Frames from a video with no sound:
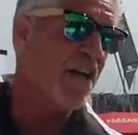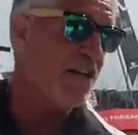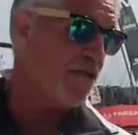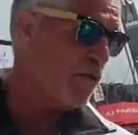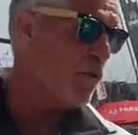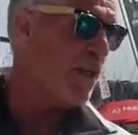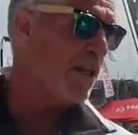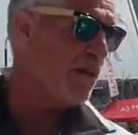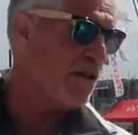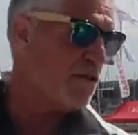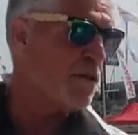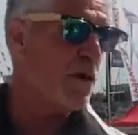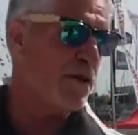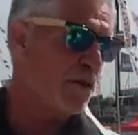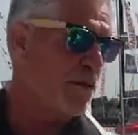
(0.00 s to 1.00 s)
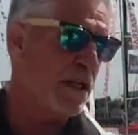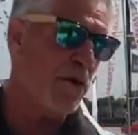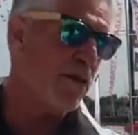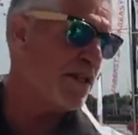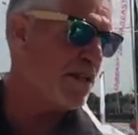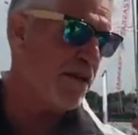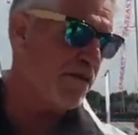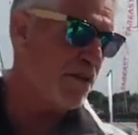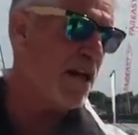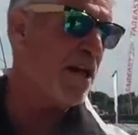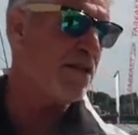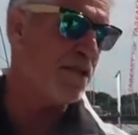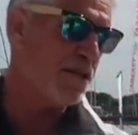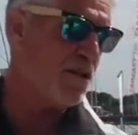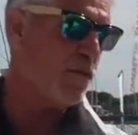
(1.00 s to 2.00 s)
knots of wind in this boat, you'll be going 7
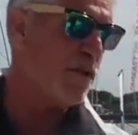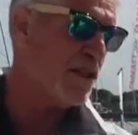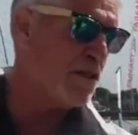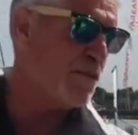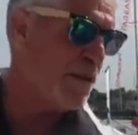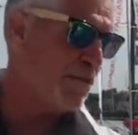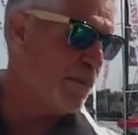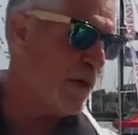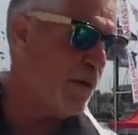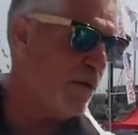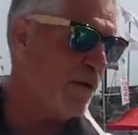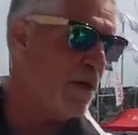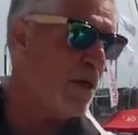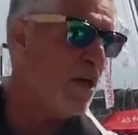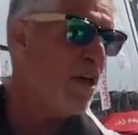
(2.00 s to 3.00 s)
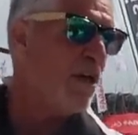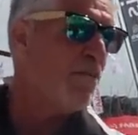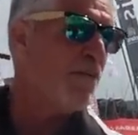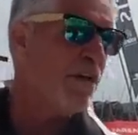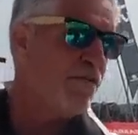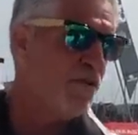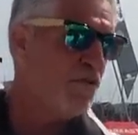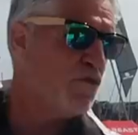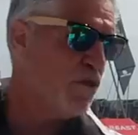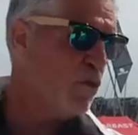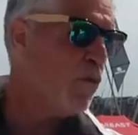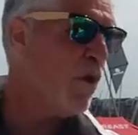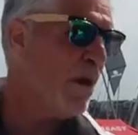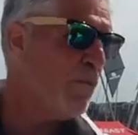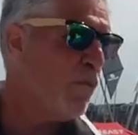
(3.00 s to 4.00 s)
knots. It's a wind-speed boat. But if you do
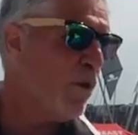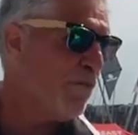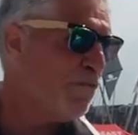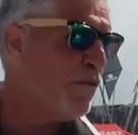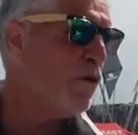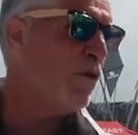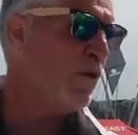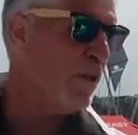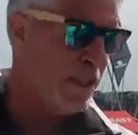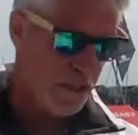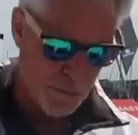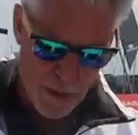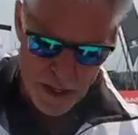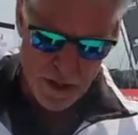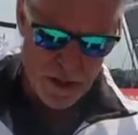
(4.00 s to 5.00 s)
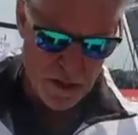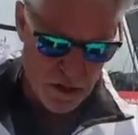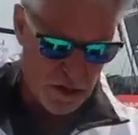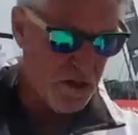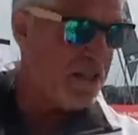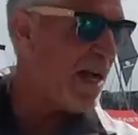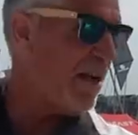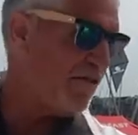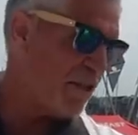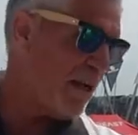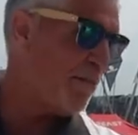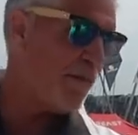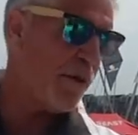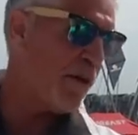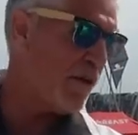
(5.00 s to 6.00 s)
want more fuel, it's better to just have
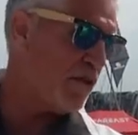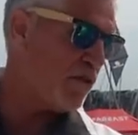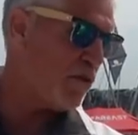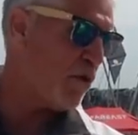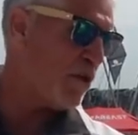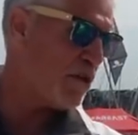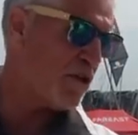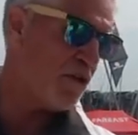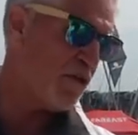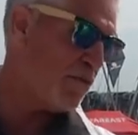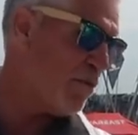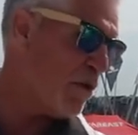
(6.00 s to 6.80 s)
temporary storage because